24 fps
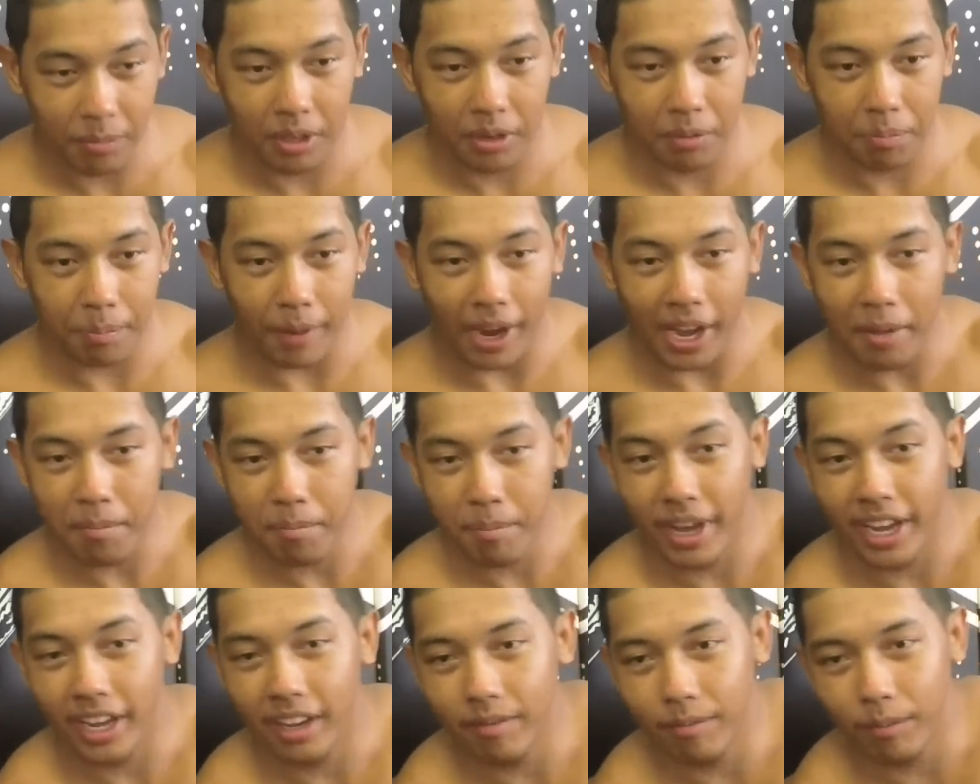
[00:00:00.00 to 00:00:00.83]
me. My
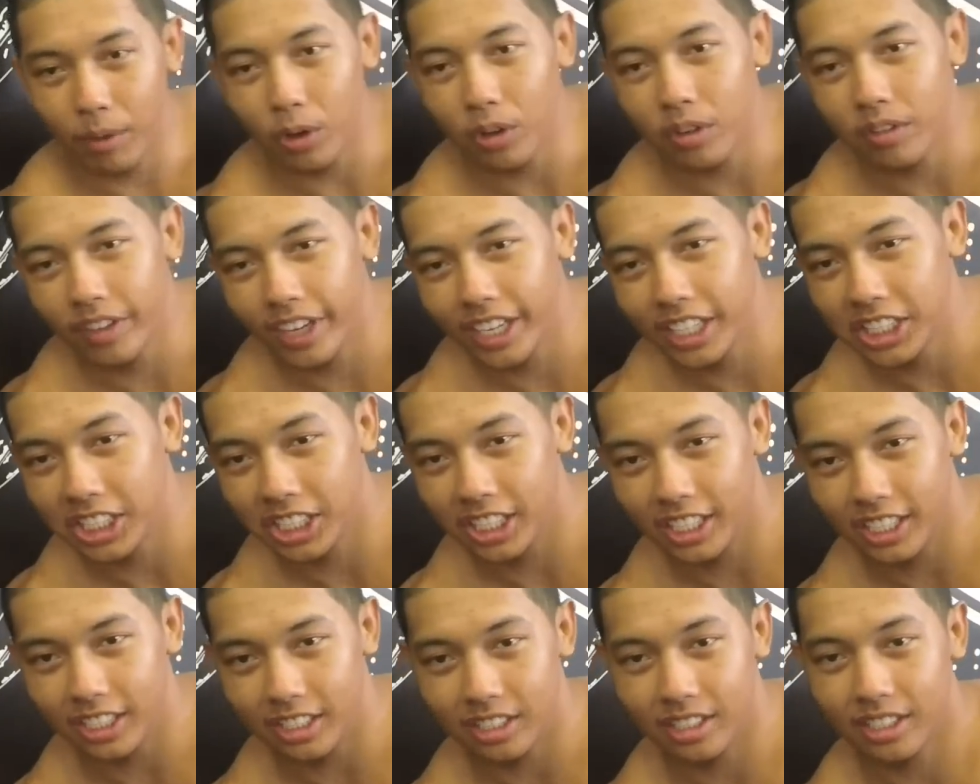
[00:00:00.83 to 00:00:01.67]
main
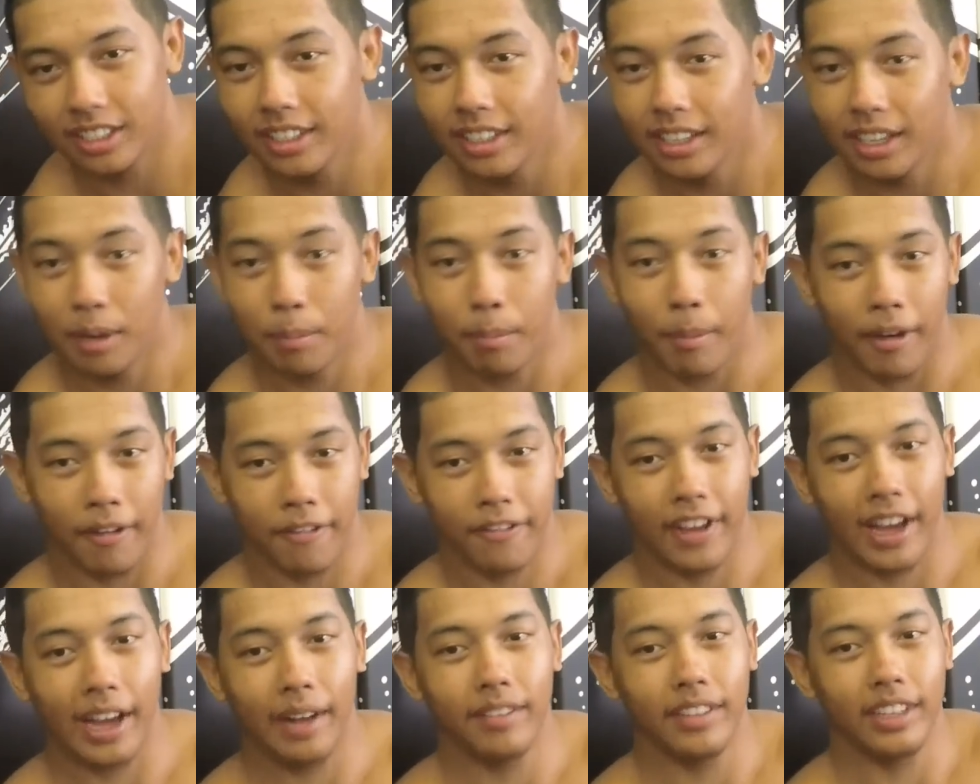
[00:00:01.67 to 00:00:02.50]
motivation is my
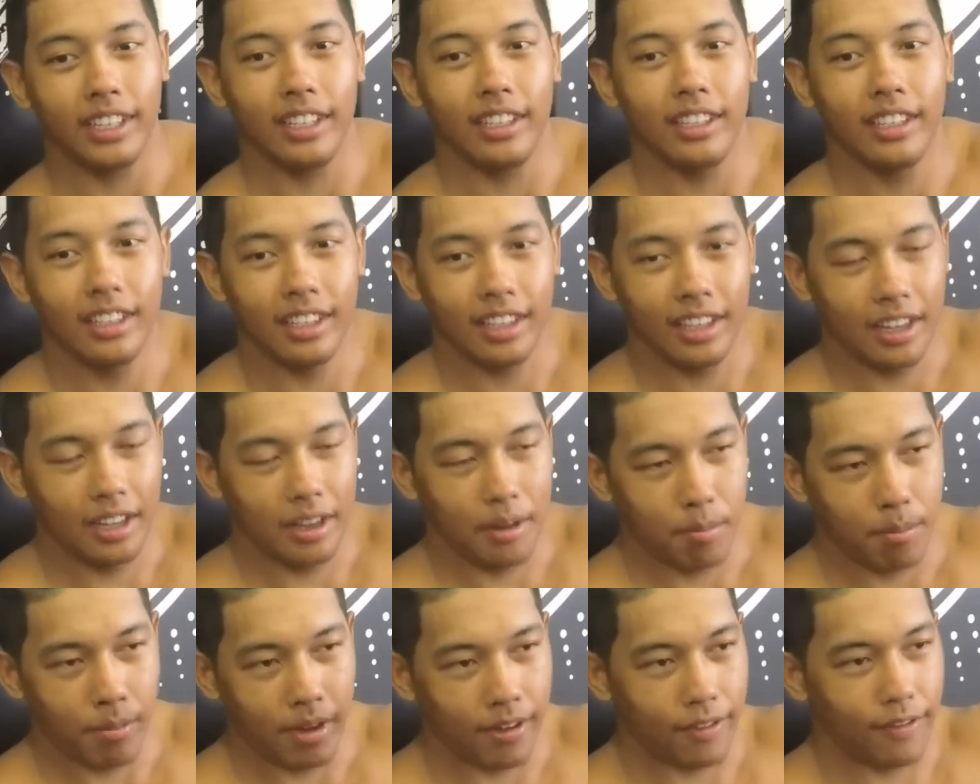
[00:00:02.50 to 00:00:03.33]
family.
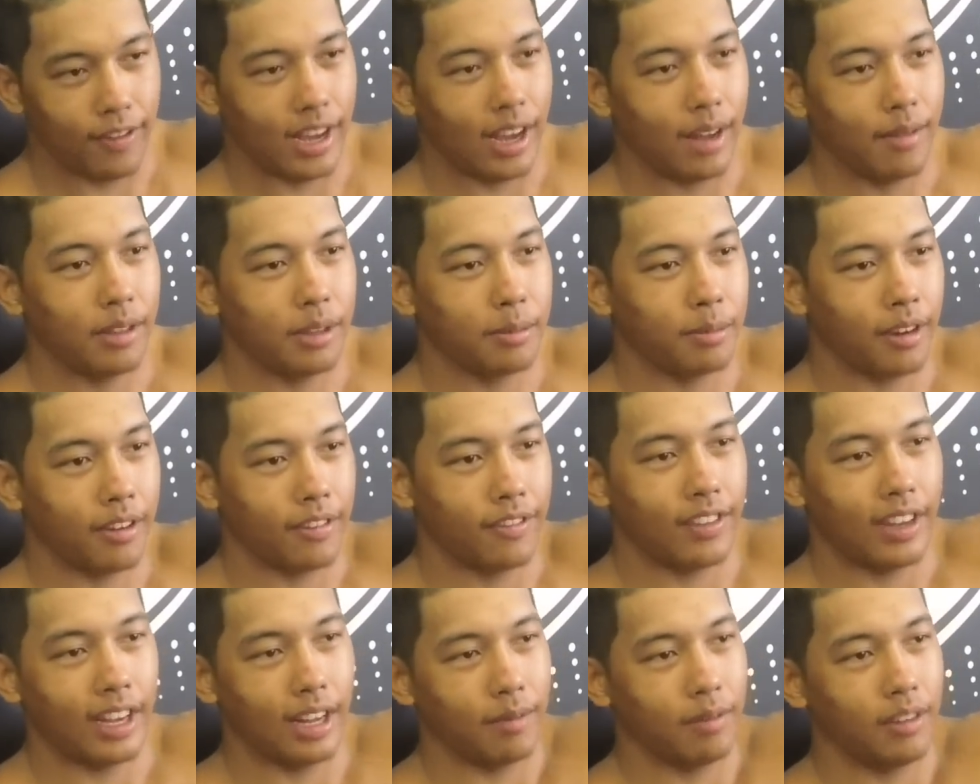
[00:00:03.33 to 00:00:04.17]
My
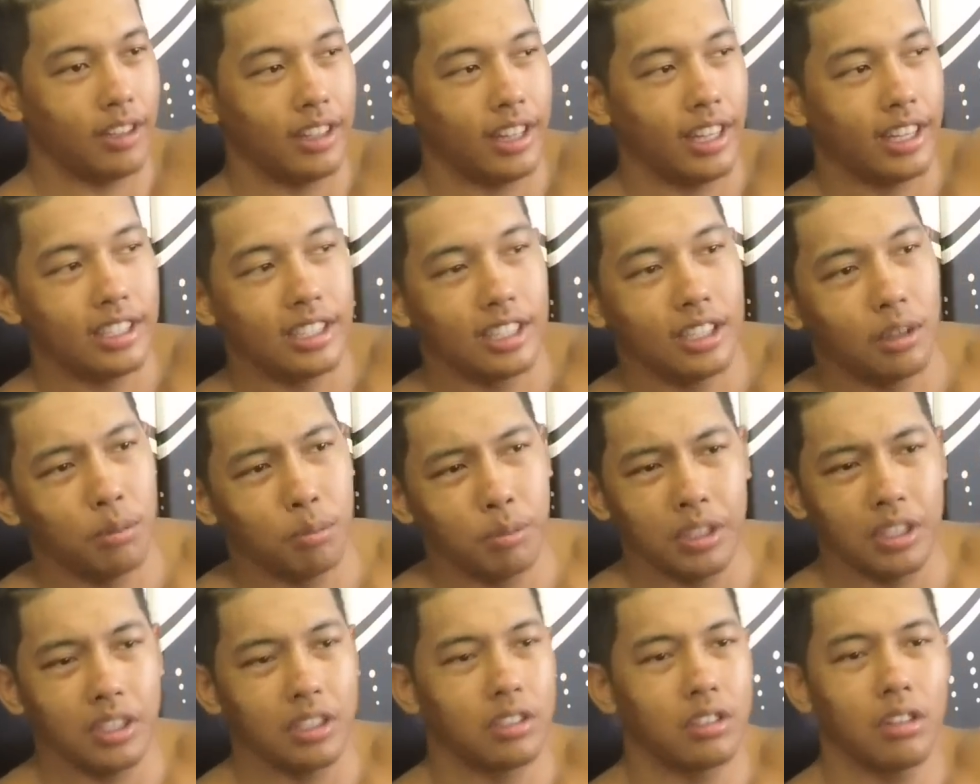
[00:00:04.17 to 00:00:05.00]
family. They tell
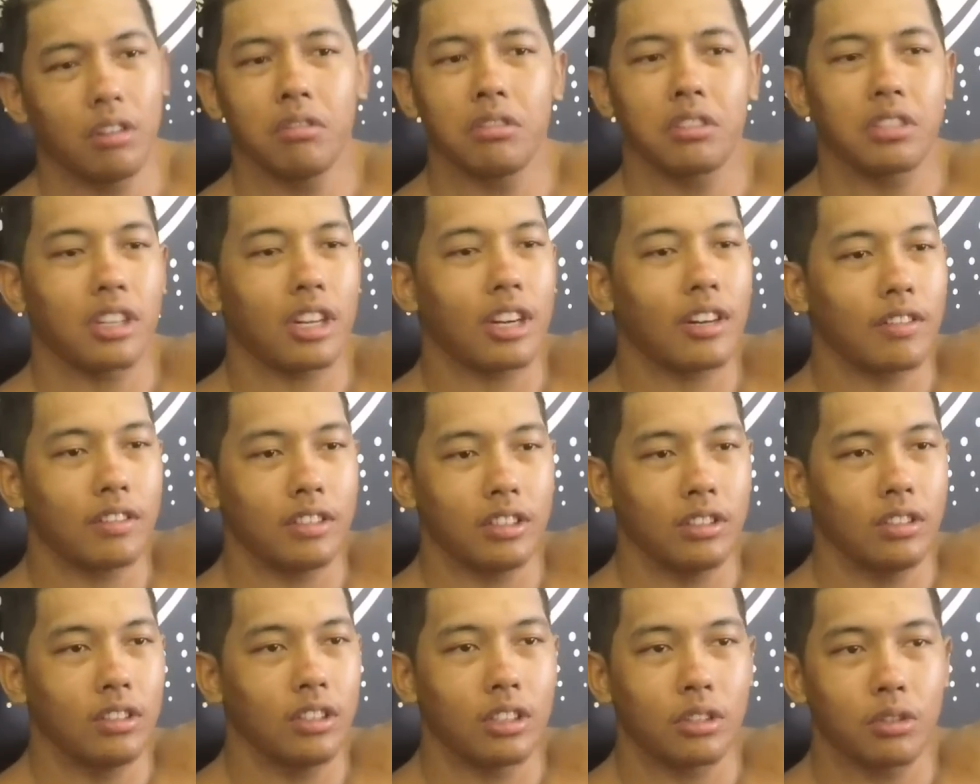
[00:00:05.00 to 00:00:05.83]
me, don't stop,
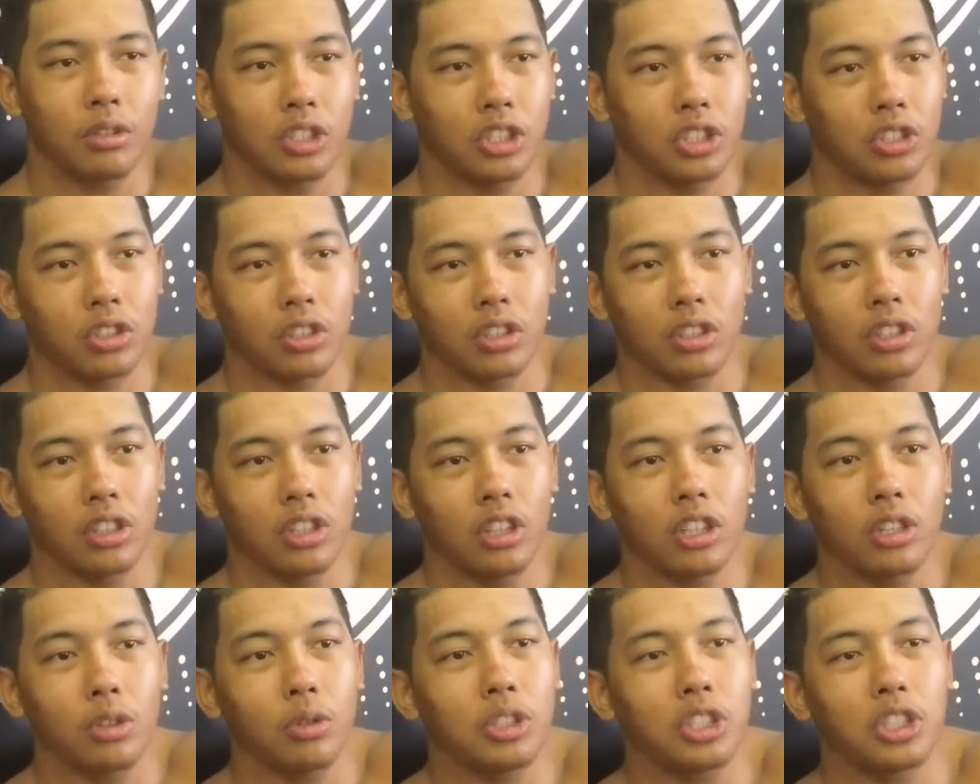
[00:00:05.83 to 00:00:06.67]
dude. Look what
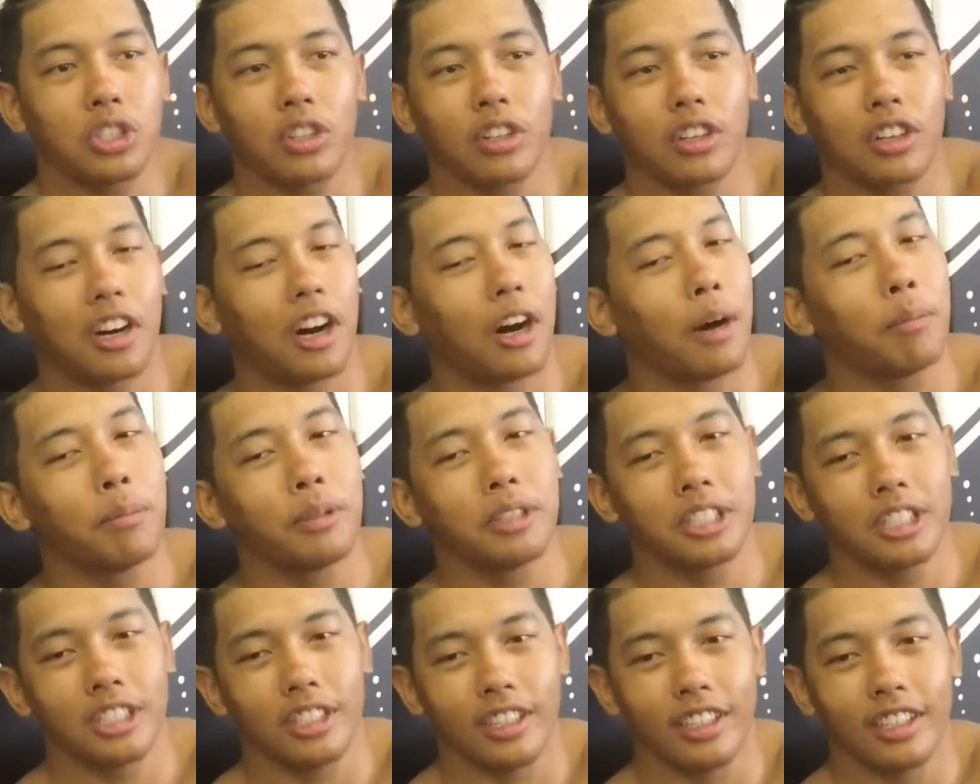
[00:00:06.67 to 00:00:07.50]
you're
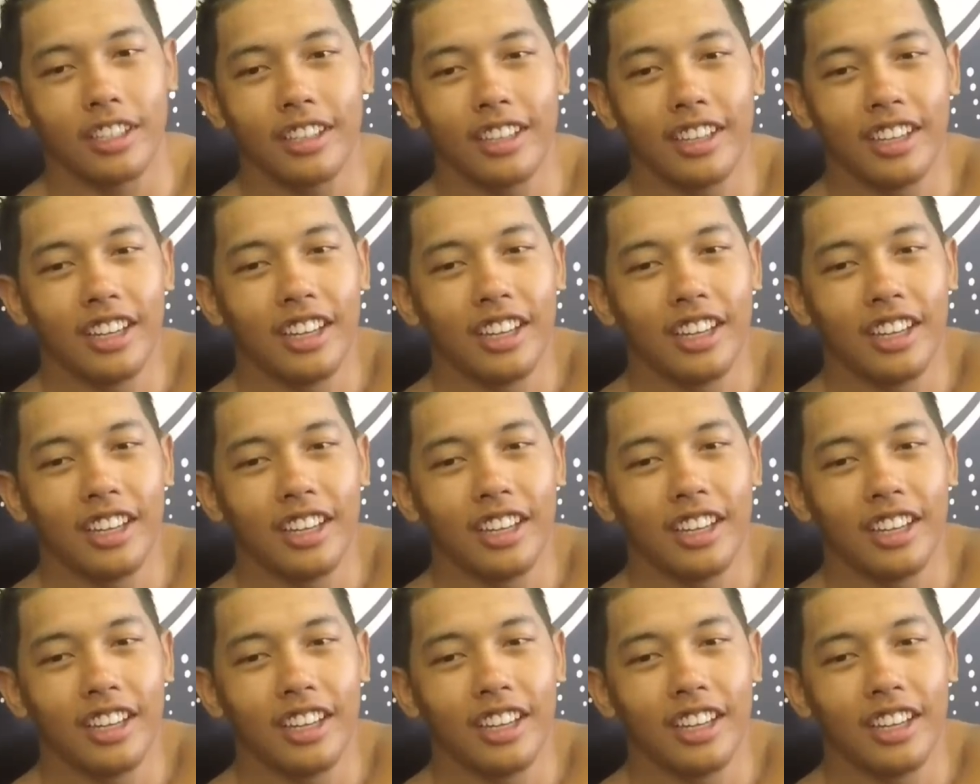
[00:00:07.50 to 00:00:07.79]
accomplishing.